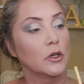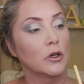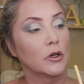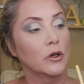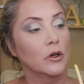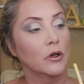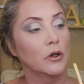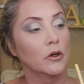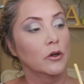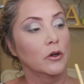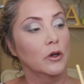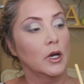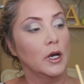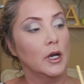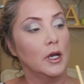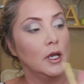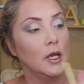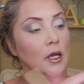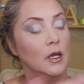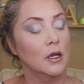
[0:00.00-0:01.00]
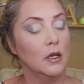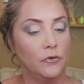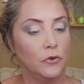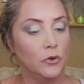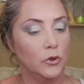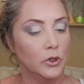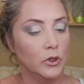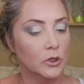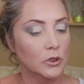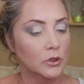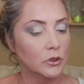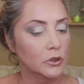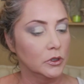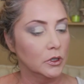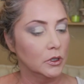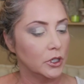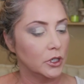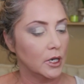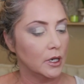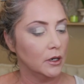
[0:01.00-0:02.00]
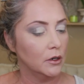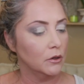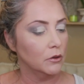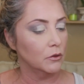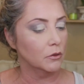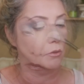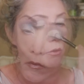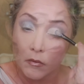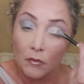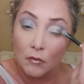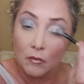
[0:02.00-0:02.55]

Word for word: darker gray foiled shadow.